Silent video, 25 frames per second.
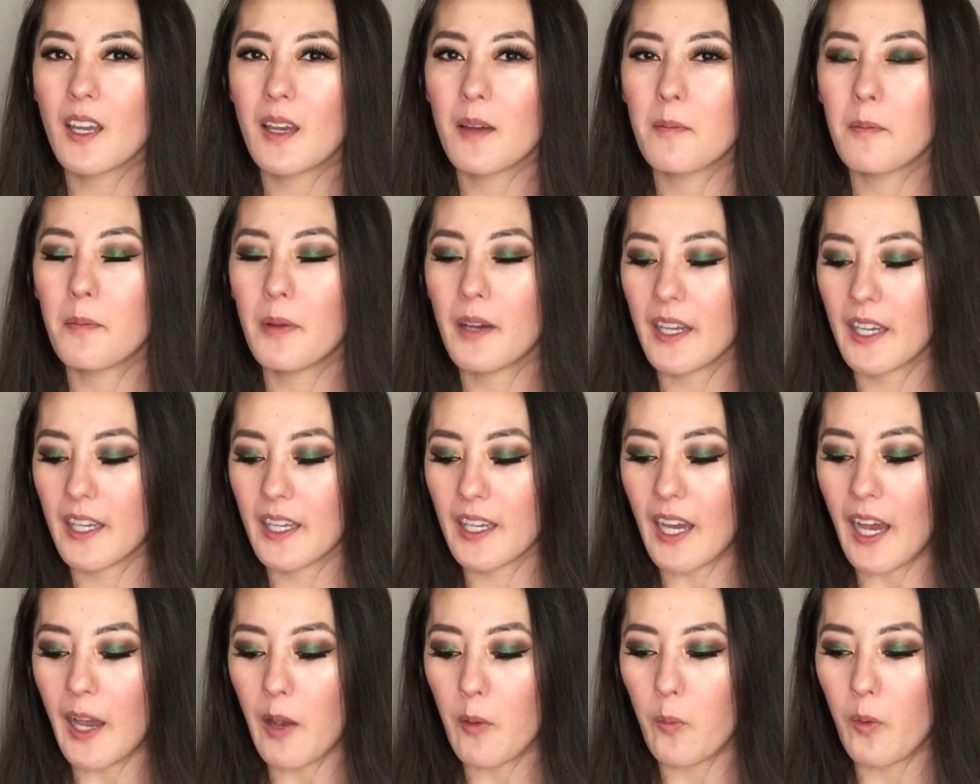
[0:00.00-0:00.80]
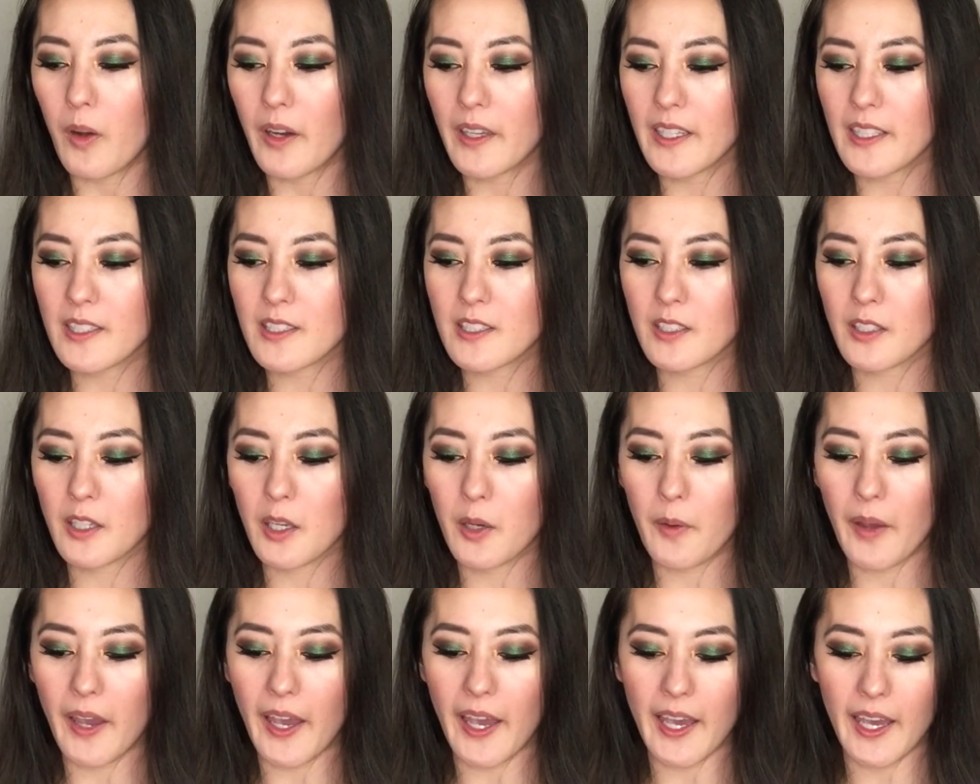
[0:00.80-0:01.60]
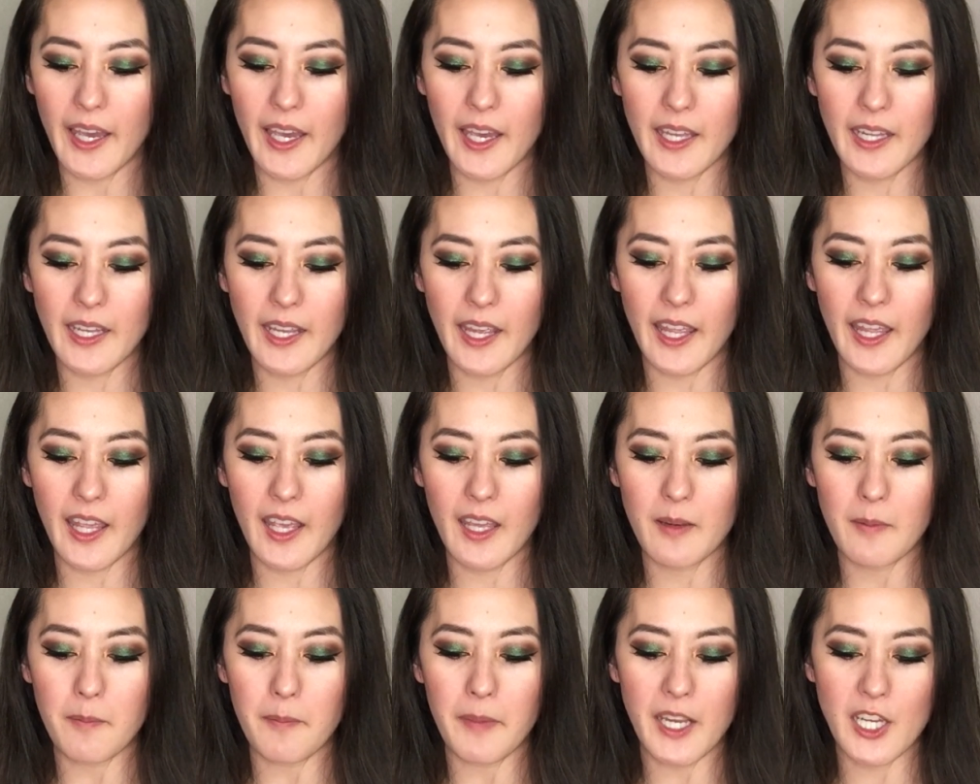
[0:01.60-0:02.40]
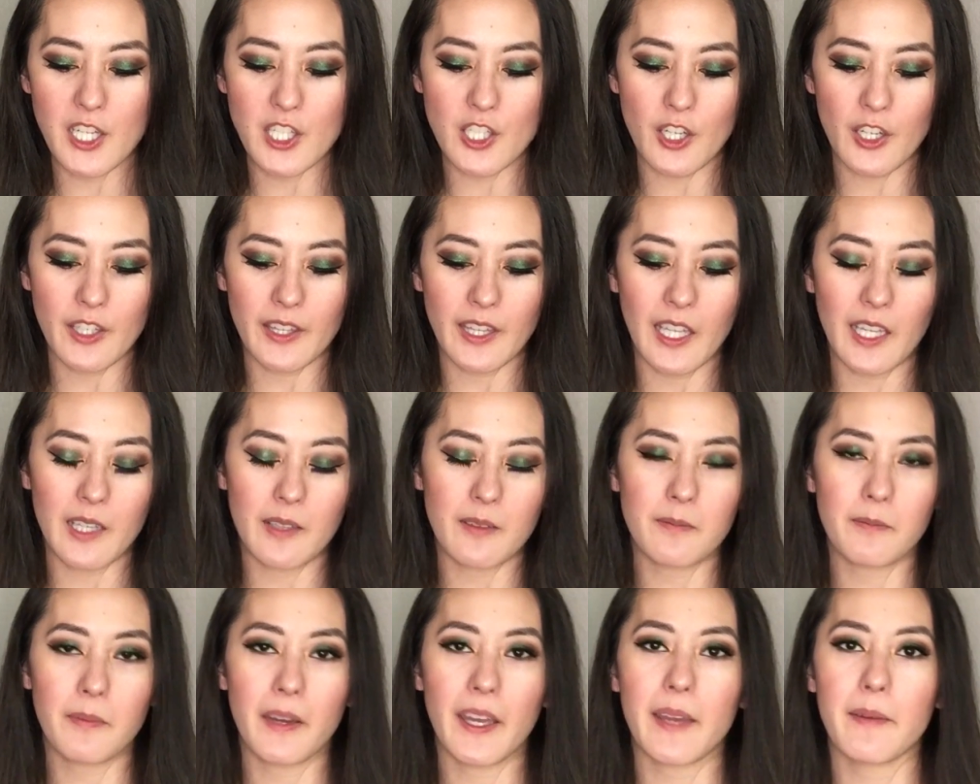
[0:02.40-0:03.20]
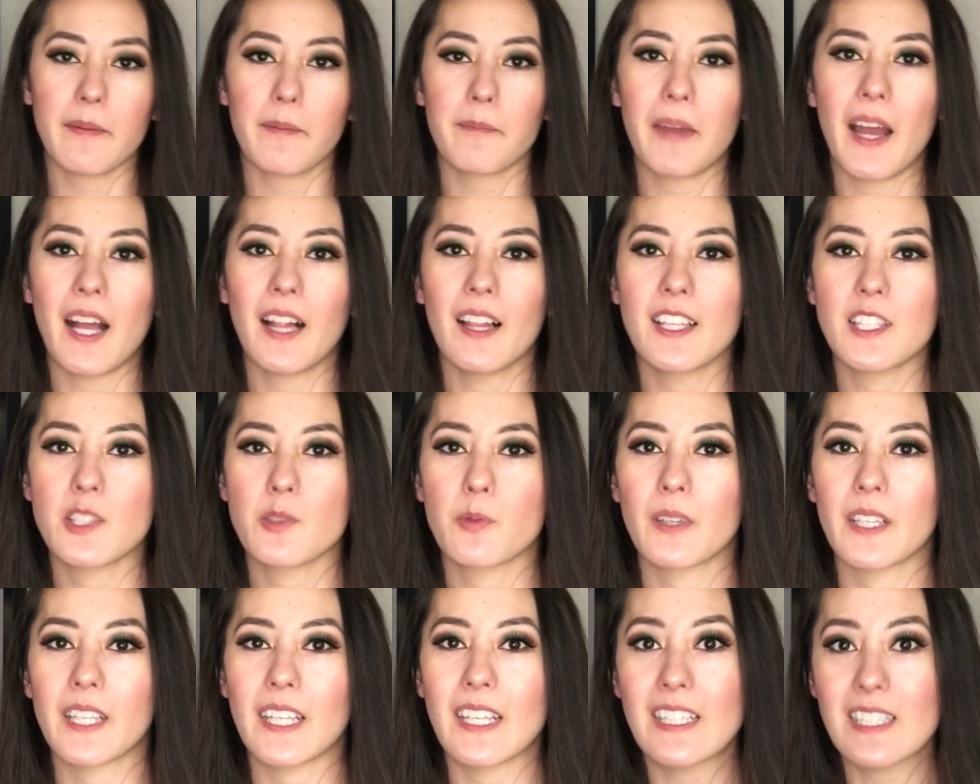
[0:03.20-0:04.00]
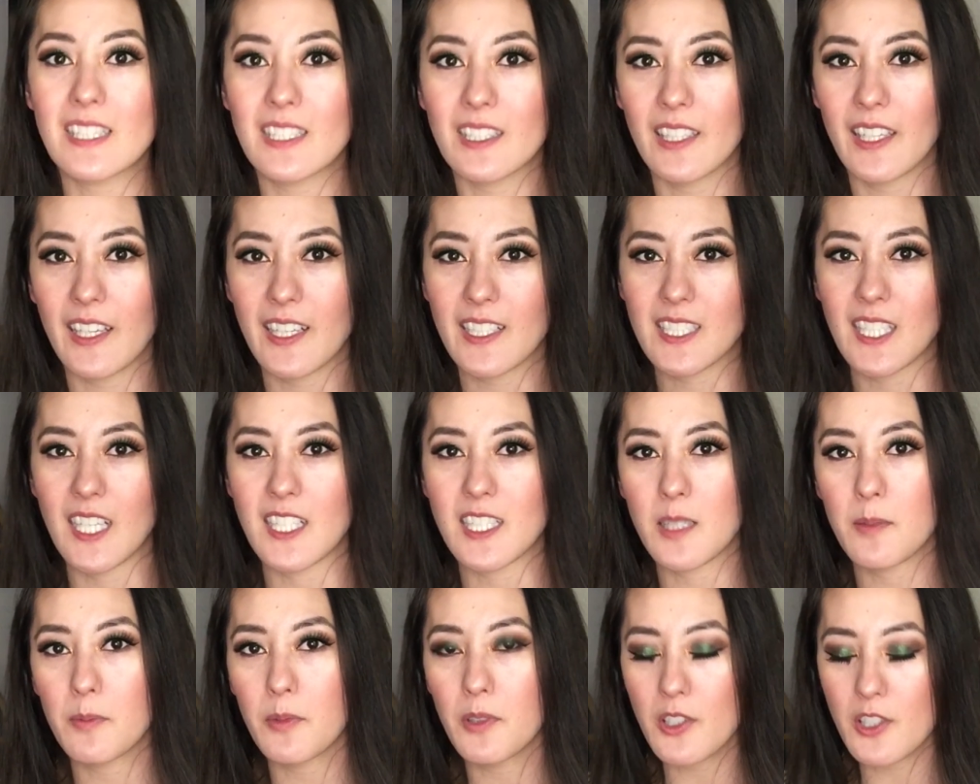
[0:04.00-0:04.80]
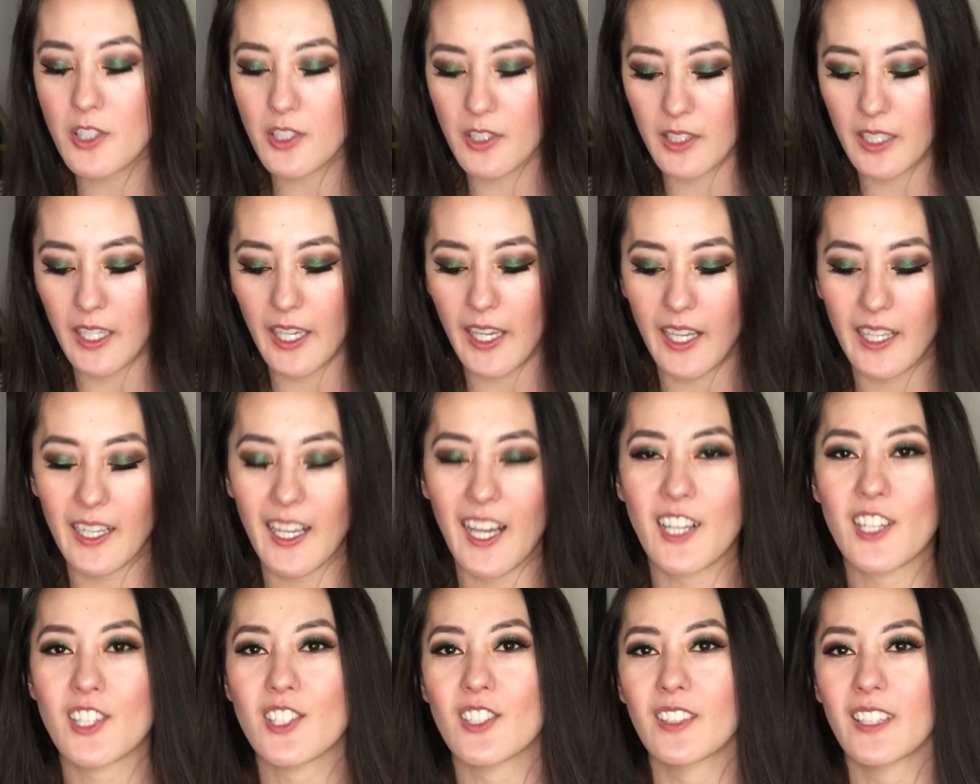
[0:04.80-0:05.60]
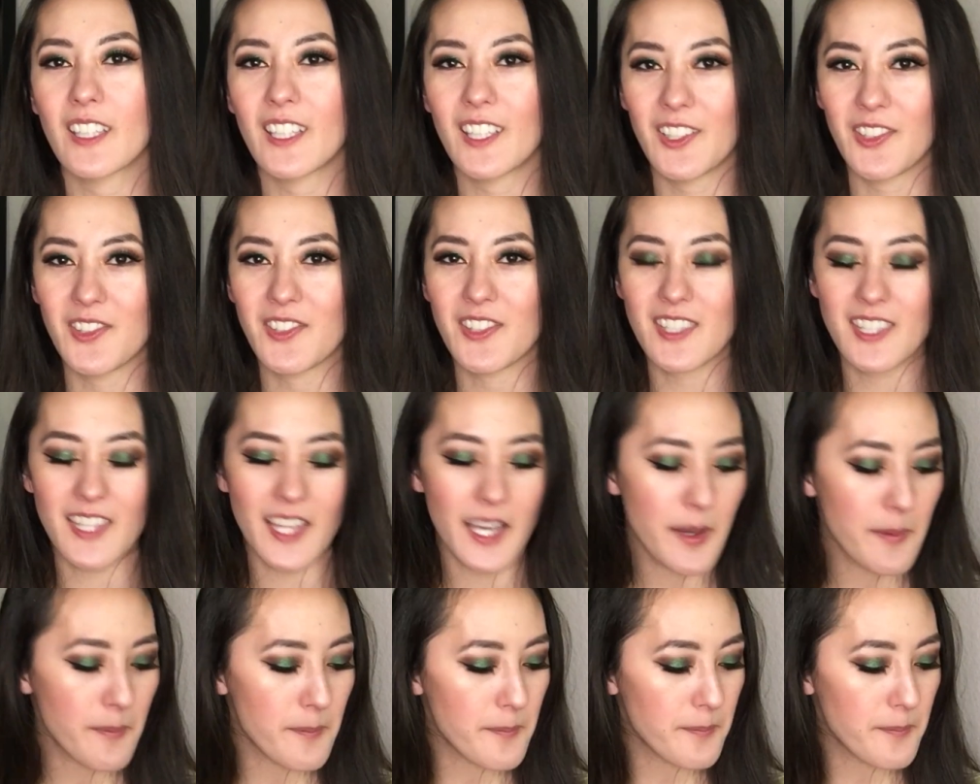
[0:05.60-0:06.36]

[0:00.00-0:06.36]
but I wanted to go ahead and make sure that my palettes were easily accessible so that I can actually use them.